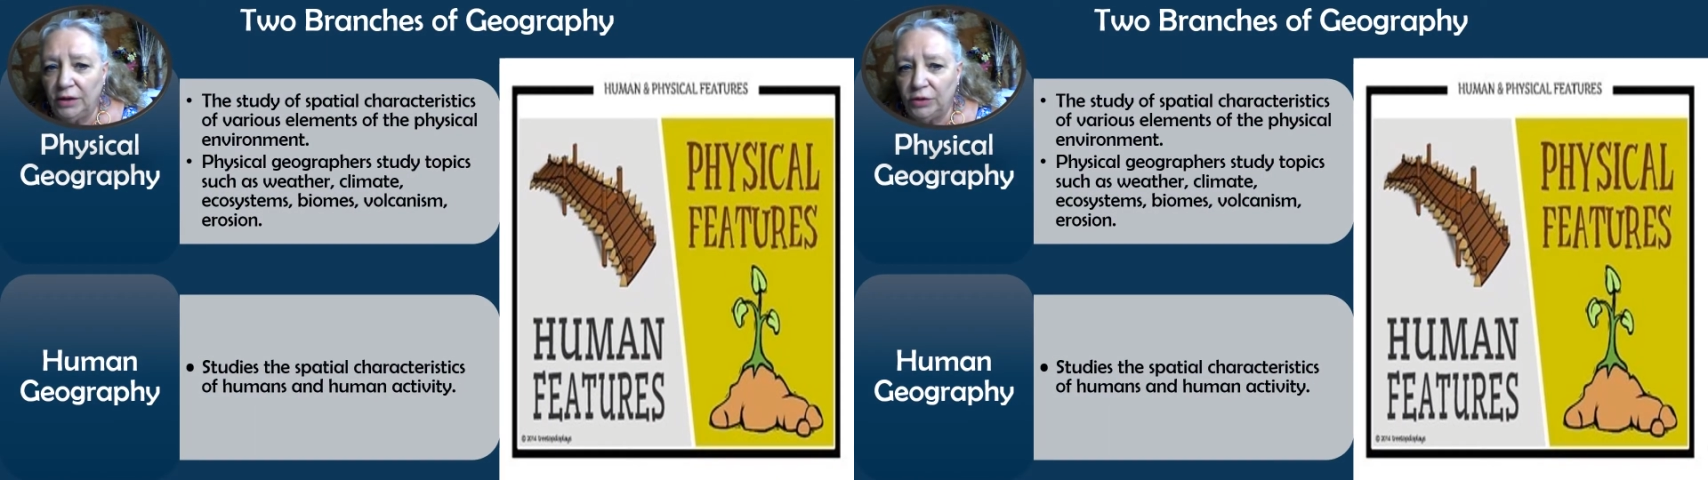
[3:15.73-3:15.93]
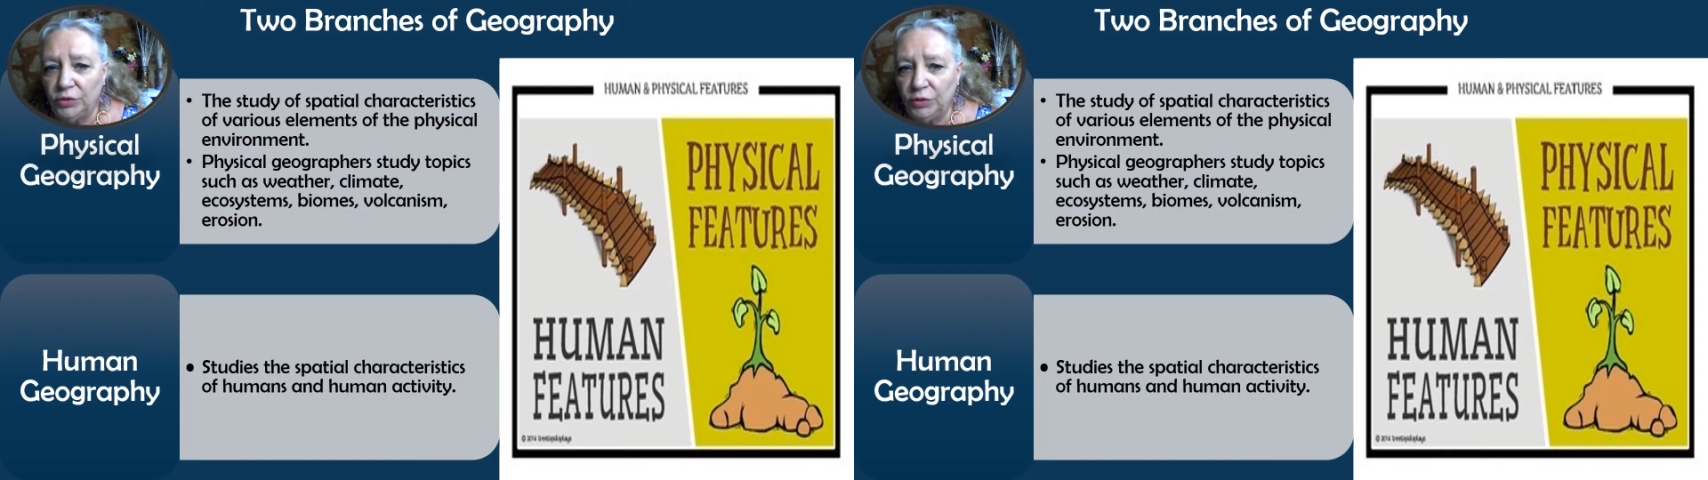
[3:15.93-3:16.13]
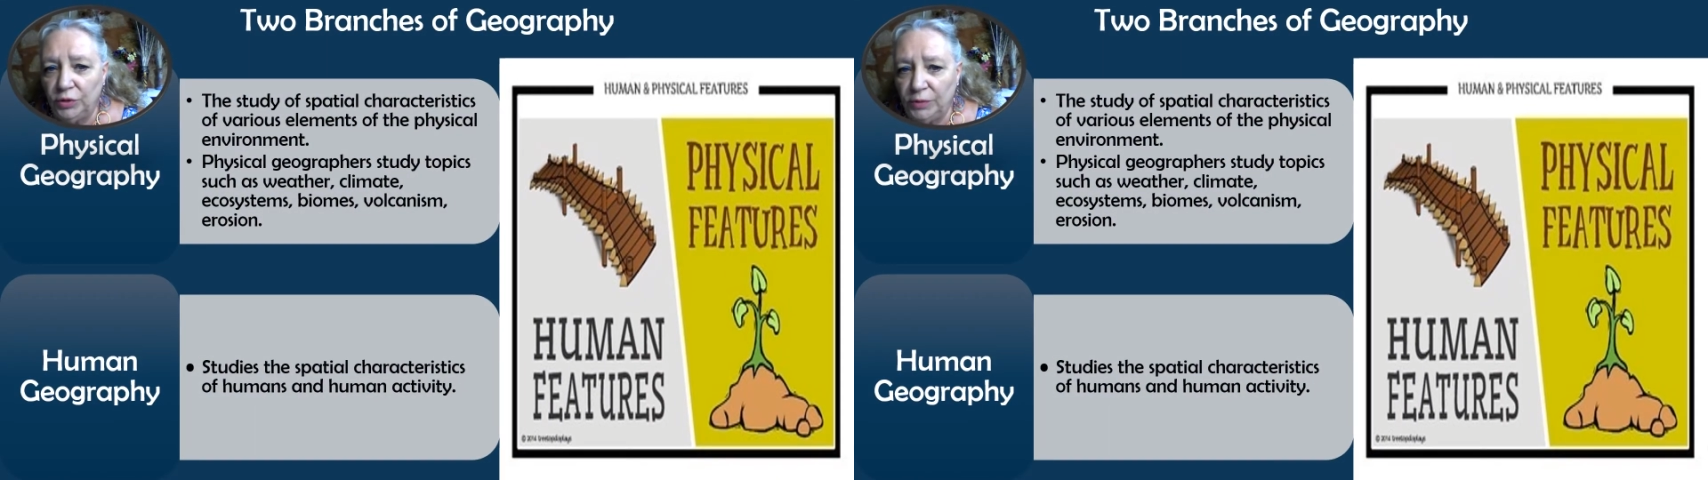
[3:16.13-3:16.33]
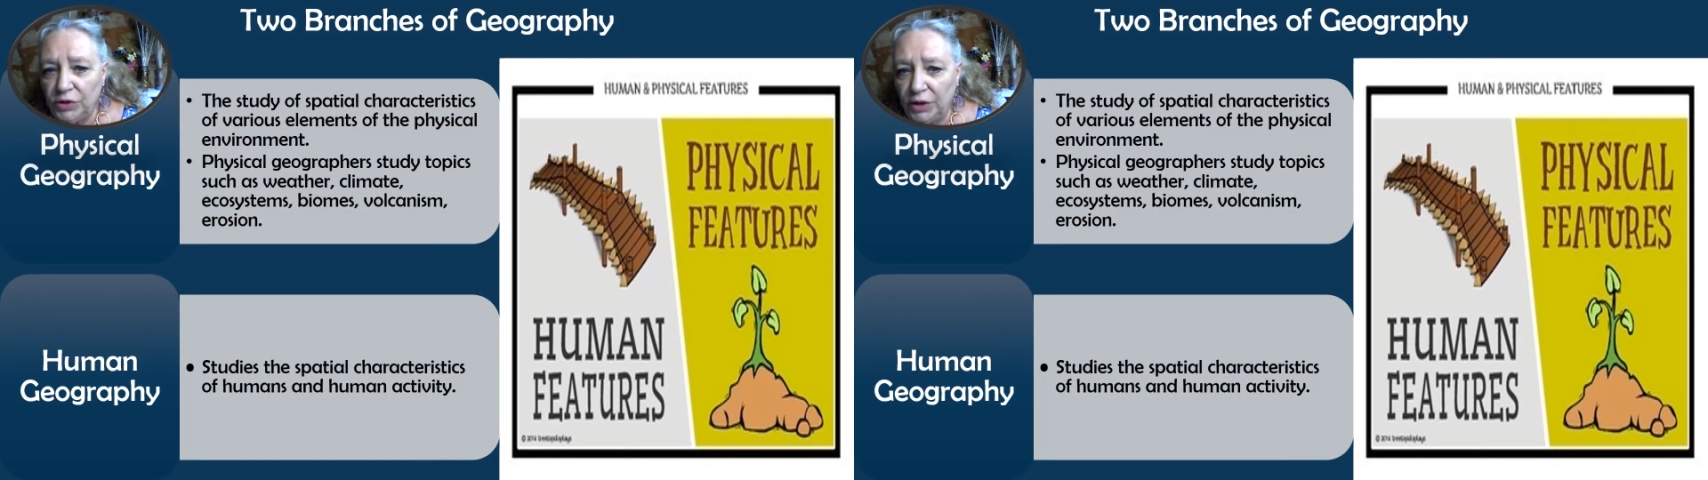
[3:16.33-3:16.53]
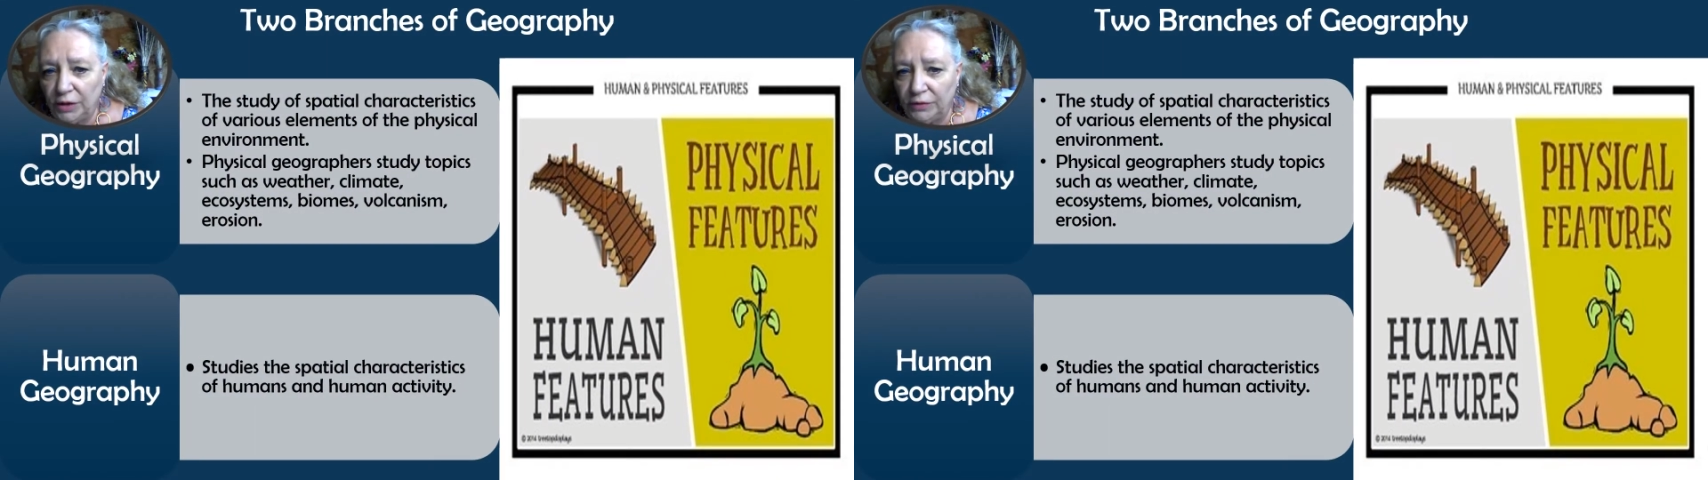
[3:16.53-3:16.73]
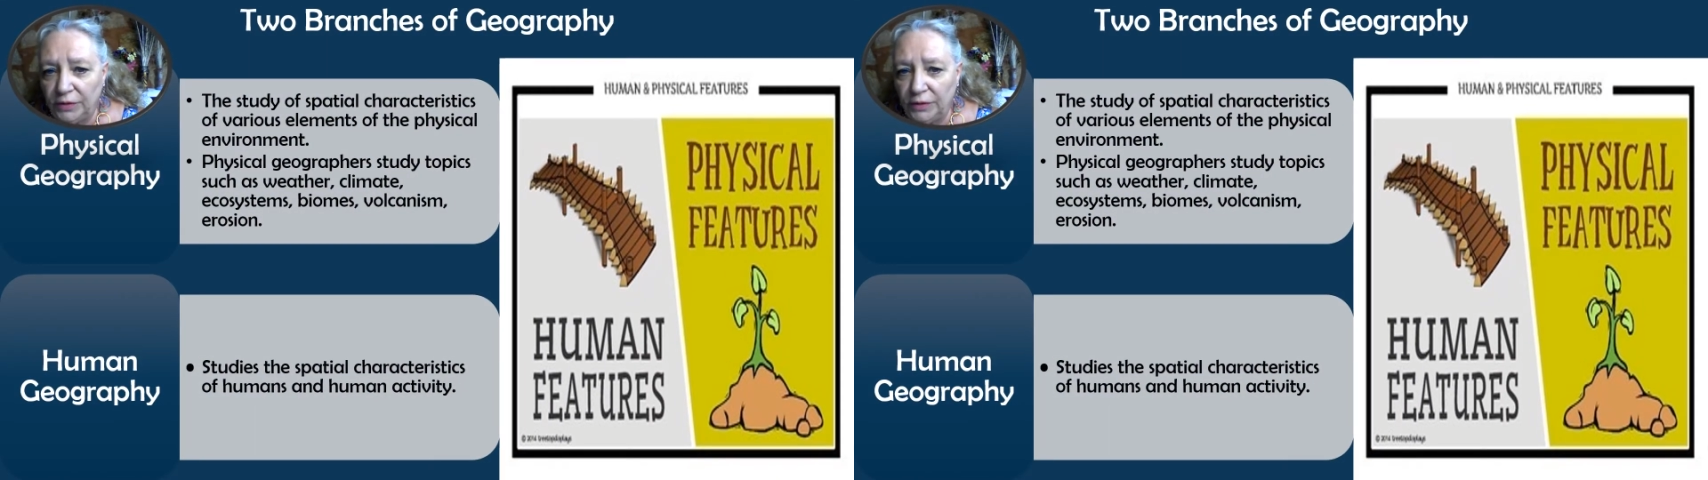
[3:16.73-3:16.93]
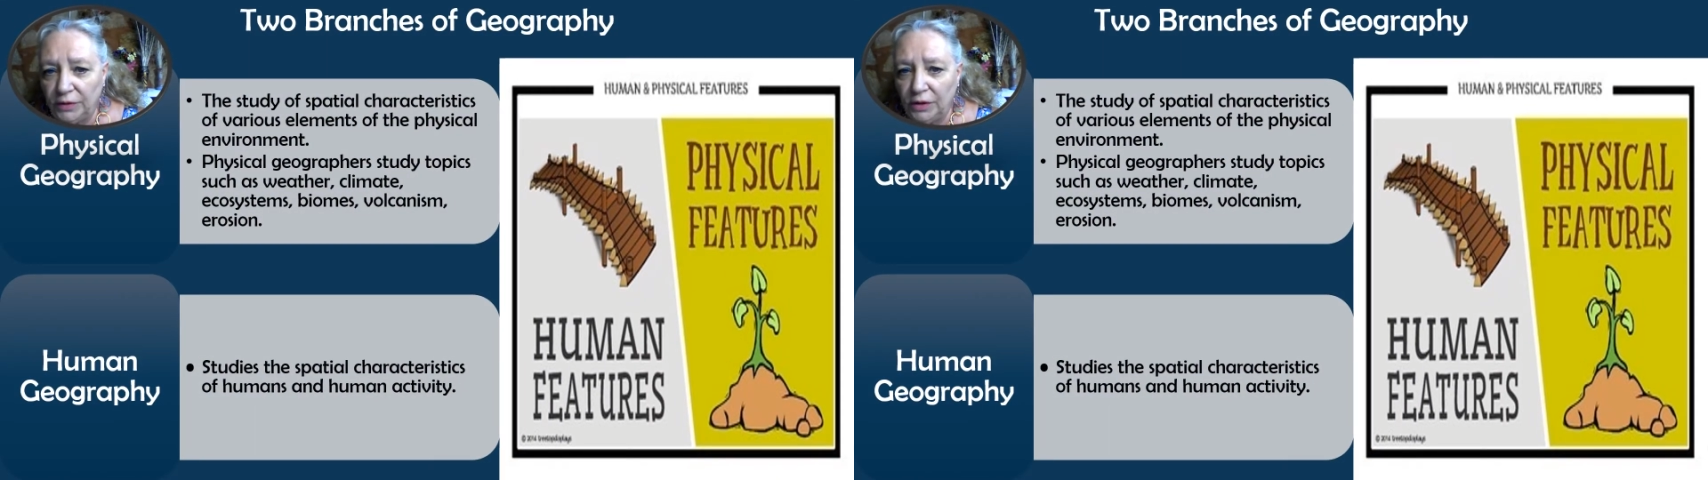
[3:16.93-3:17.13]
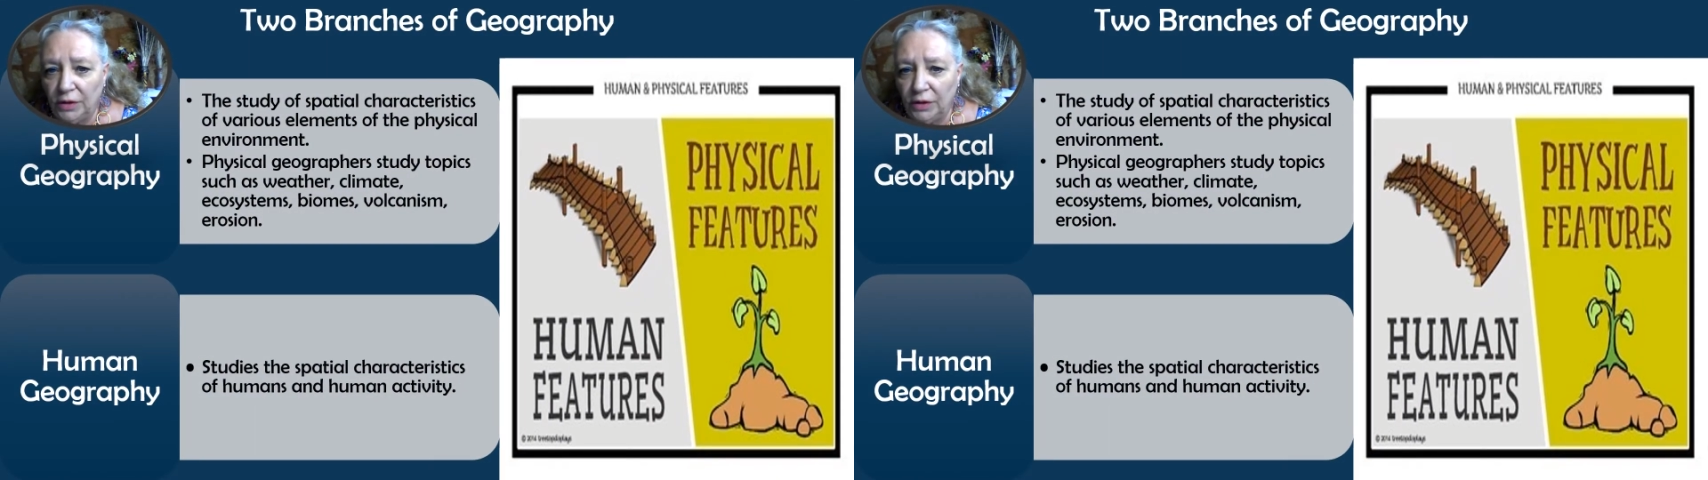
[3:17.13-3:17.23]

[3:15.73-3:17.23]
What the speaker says: cultural human geography,